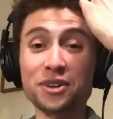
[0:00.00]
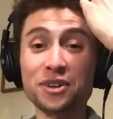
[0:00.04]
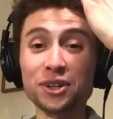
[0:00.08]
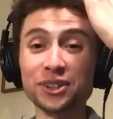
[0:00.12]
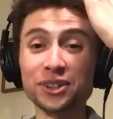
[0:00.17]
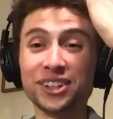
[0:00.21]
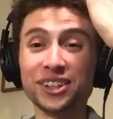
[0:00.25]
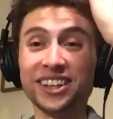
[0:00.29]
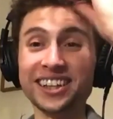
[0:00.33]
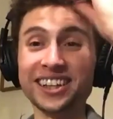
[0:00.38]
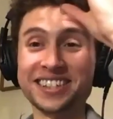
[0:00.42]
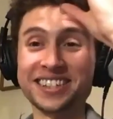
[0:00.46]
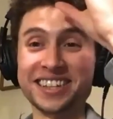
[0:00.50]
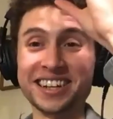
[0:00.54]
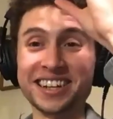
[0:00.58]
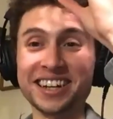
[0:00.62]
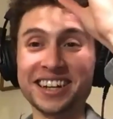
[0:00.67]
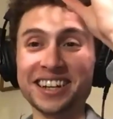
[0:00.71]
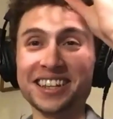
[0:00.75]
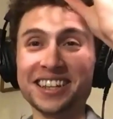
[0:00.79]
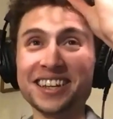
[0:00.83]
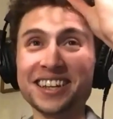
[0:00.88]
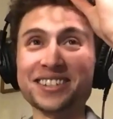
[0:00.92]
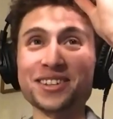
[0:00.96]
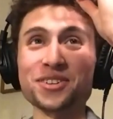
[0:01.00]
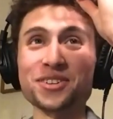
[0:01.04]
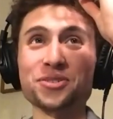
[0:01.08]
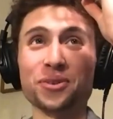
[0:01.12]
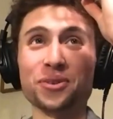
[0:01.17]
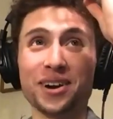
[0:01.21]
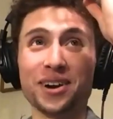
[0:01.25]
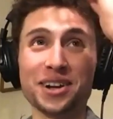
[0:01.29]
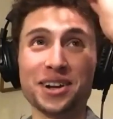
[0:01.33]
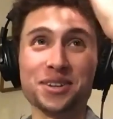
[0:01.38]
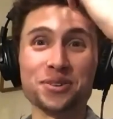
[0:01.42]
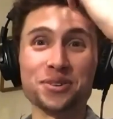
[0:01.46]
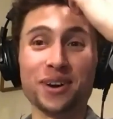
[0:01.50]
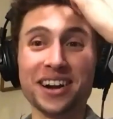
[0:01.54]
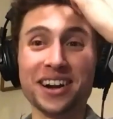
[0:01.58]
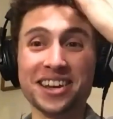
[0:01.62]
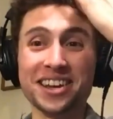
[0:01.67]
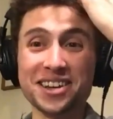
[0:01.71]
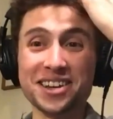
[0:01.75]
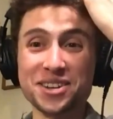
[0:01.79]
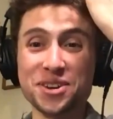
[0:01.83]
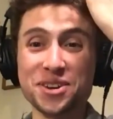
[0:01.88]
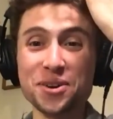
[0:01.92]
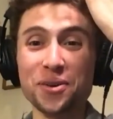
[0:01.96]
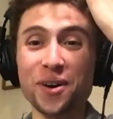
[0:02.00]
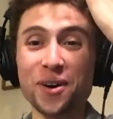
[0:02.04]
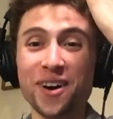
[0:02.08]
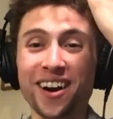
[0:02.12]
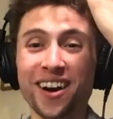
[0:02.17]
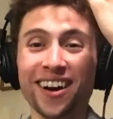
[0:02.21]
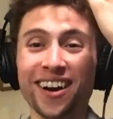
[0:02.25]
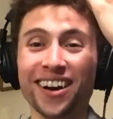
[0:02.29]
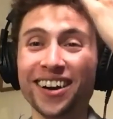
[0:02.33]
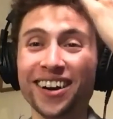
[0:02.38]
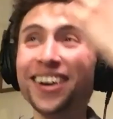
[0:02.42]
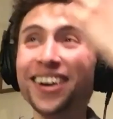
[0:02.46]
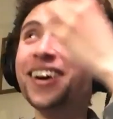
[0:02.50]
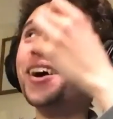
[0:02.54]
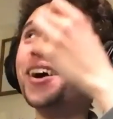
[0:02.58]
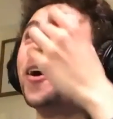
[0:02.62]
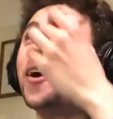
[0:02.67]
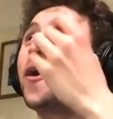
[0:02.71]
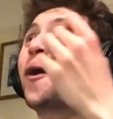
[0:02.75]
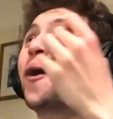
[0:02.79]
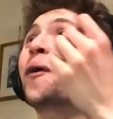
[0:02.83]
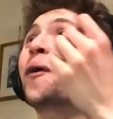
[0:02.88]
If you're listening to this in 2020, you are